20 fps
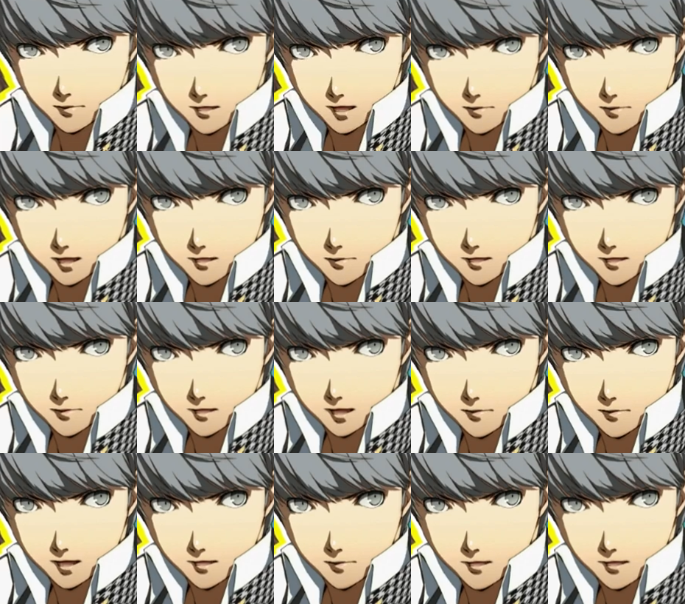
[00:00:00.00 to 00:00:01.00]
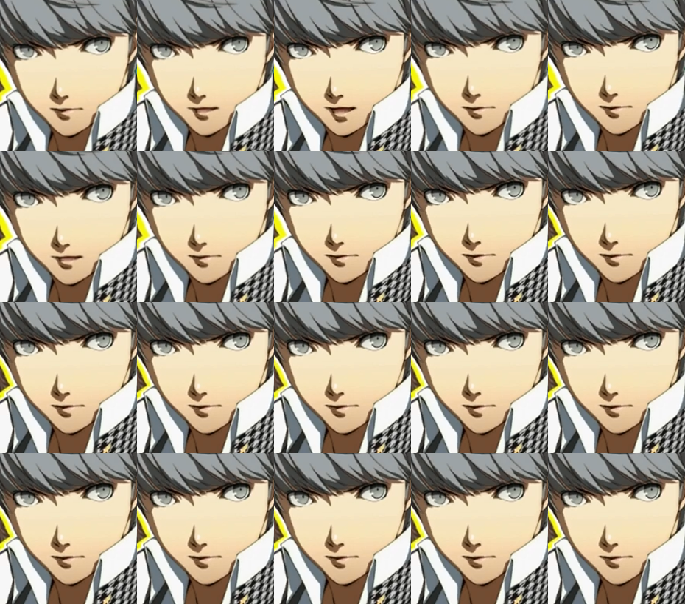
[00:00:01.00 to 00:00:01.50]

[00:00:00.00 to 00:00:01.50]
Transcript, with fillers: Humans can't live on their own.